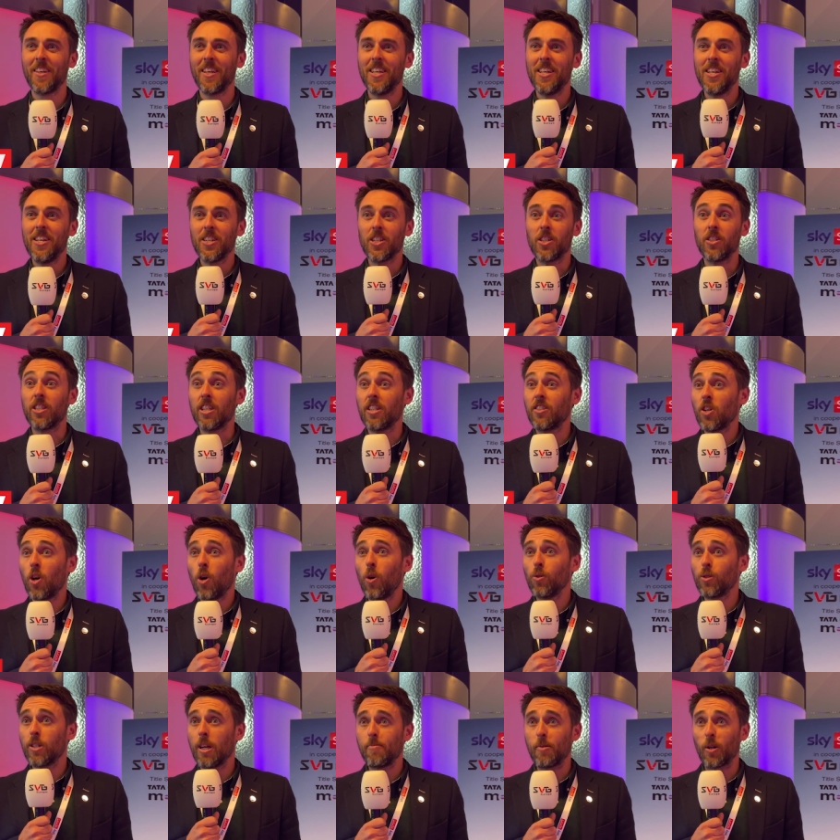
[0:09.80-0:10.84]
Because there's a
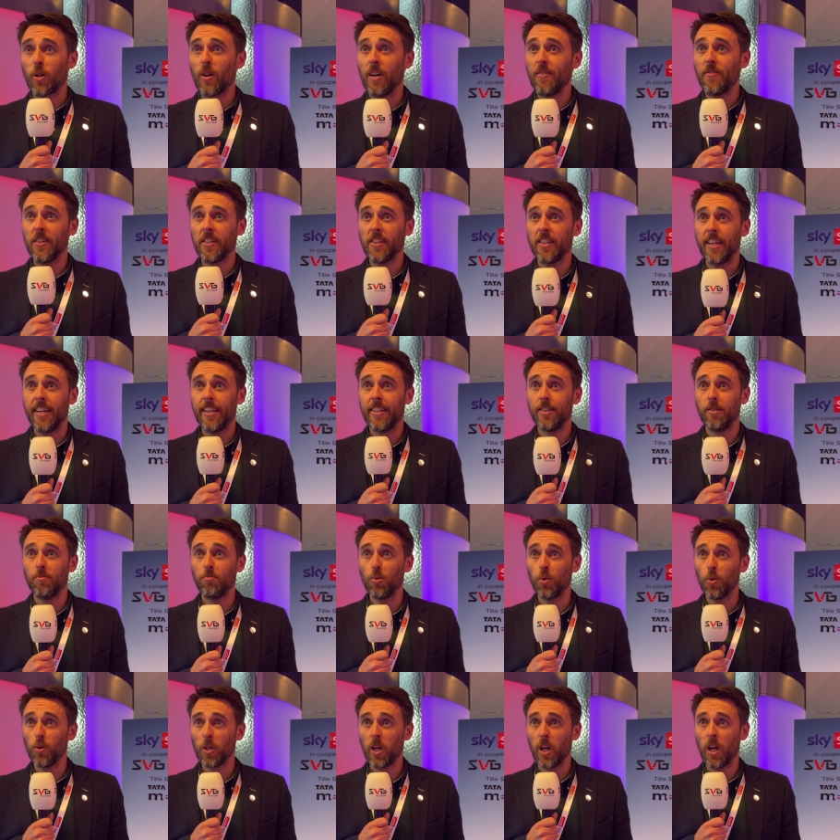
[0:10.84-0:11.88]
whole demographic there that
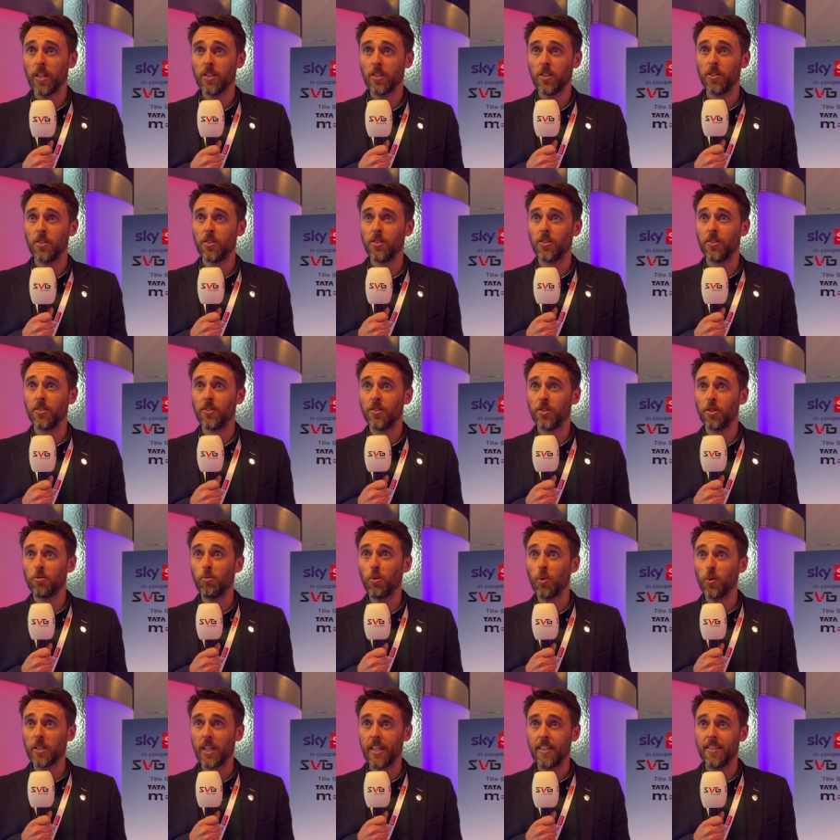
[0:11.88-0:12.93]
broadcasters and
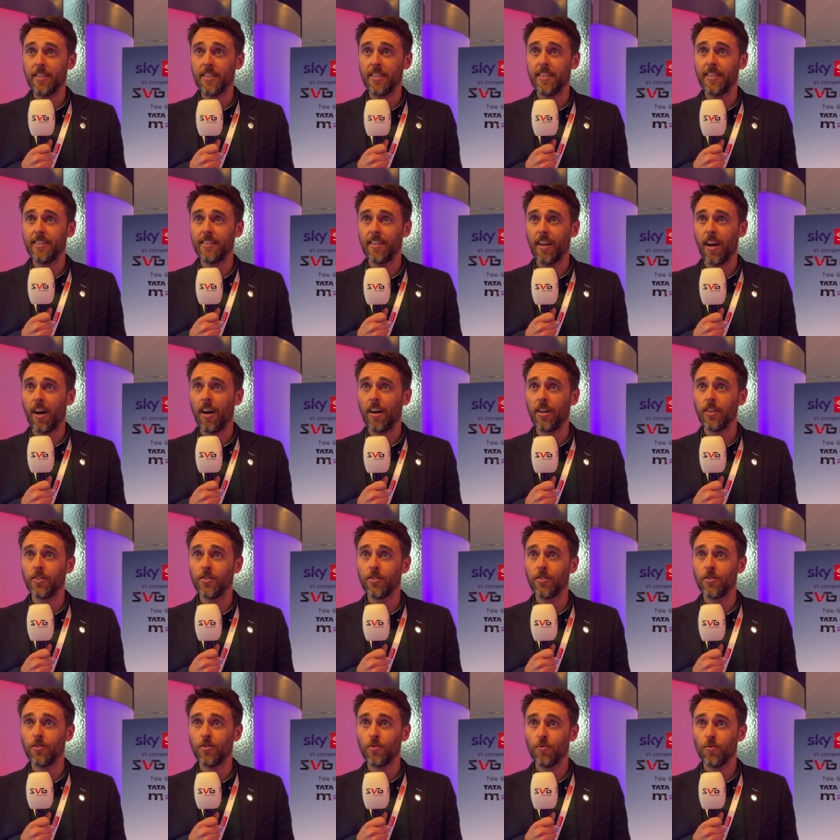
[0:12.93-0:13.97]
sports entities
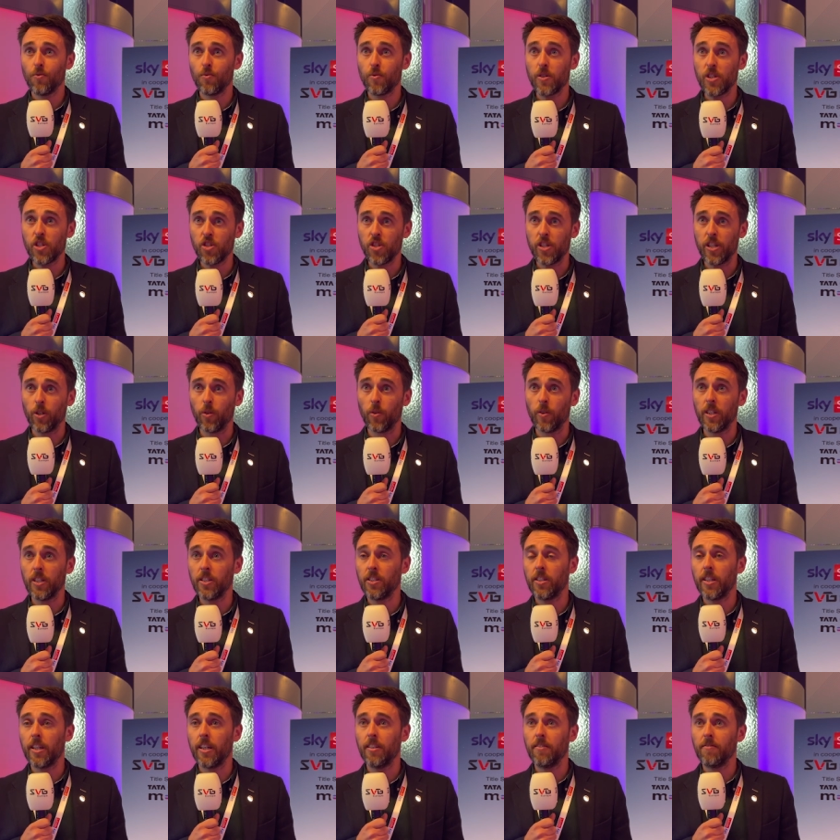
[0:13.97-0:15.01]
aren't reaching, or at
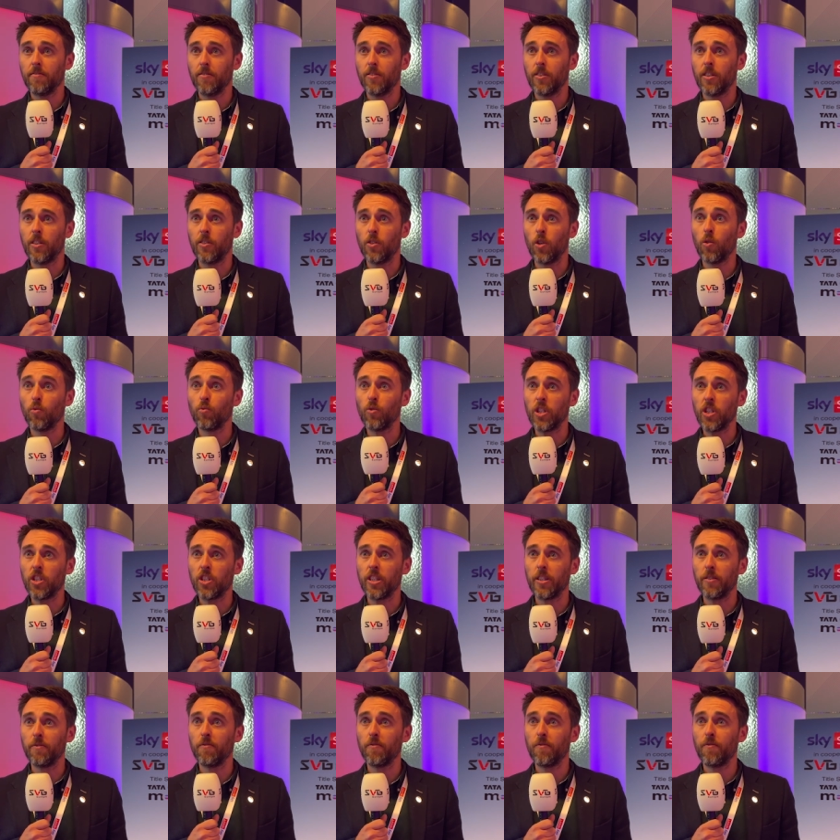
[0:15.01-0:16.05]
least they're not
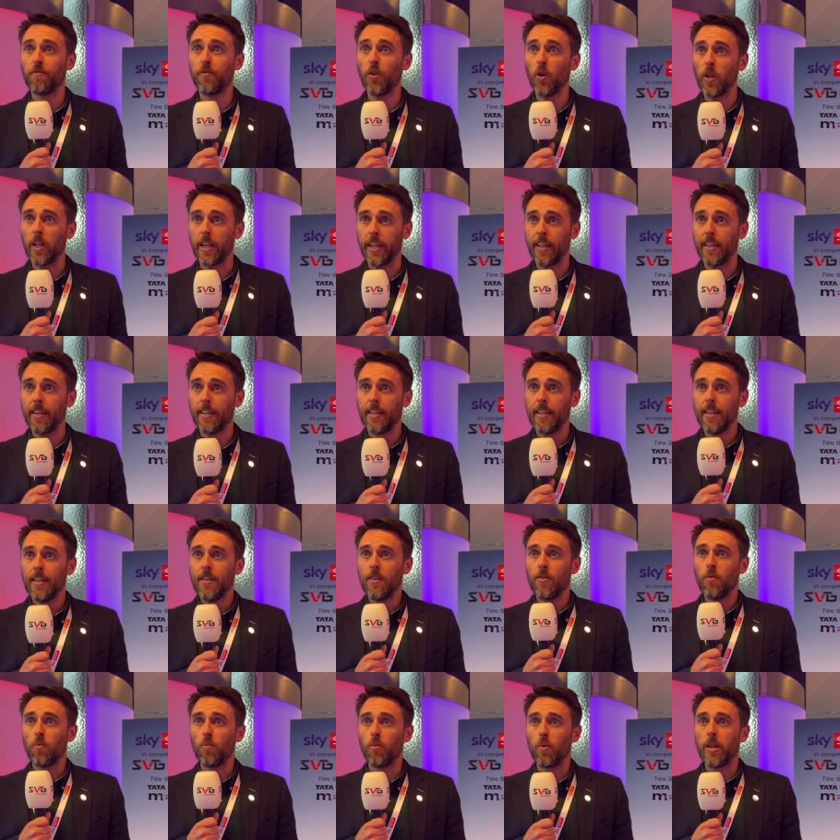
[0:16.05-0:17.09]
reaching fully.
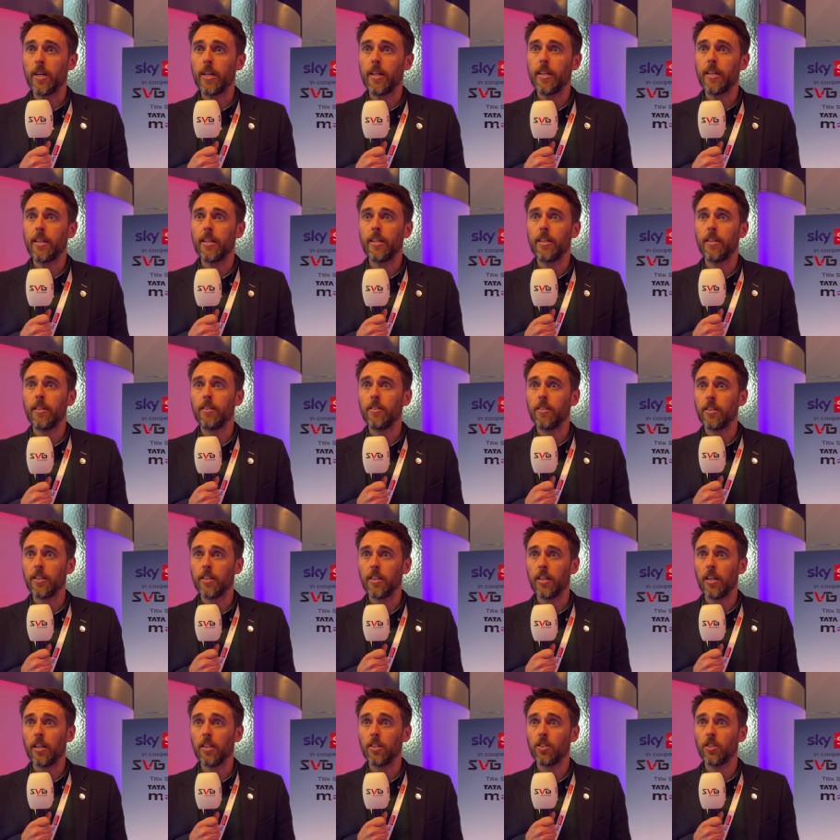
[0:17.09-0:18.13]
We did
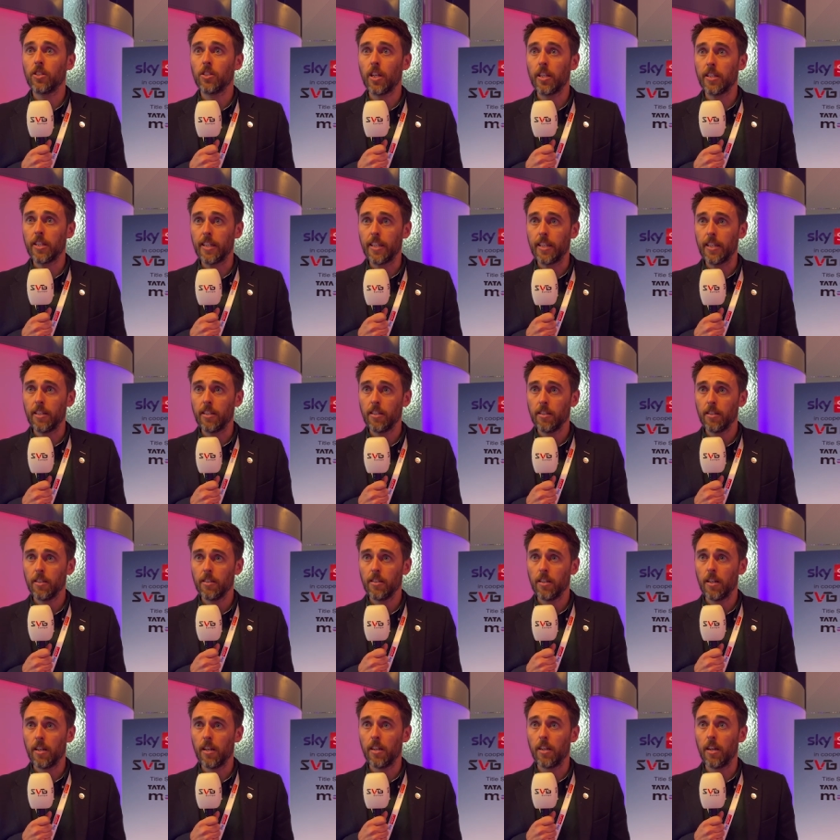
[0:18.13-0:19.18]
a study
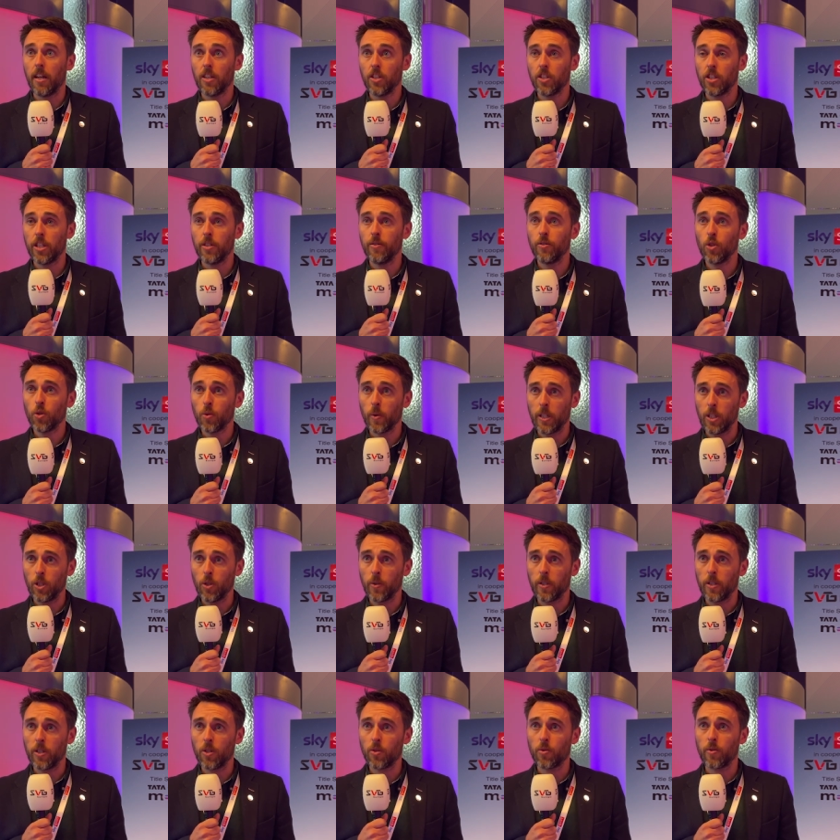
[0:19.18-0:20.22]
last year in
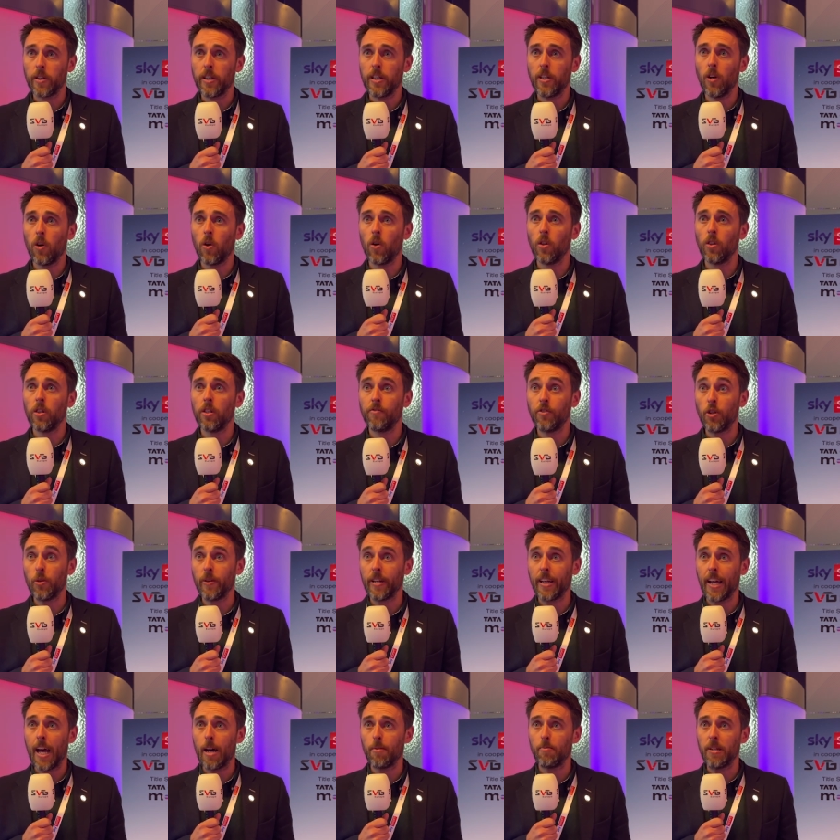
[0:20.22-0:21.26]
2023 on the
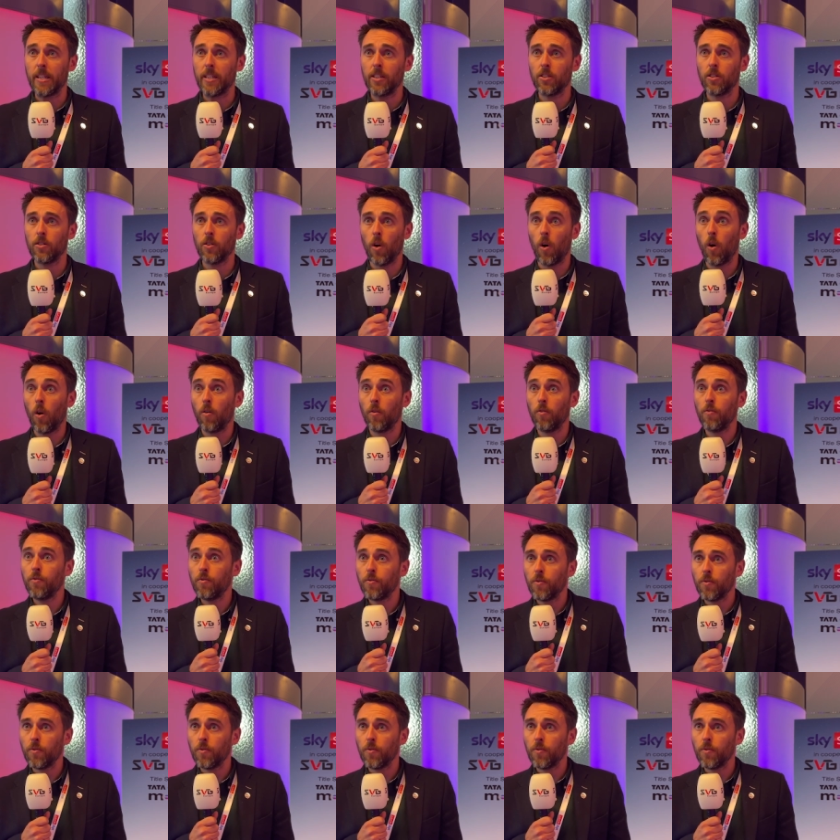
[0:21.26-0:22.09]
viewing habits of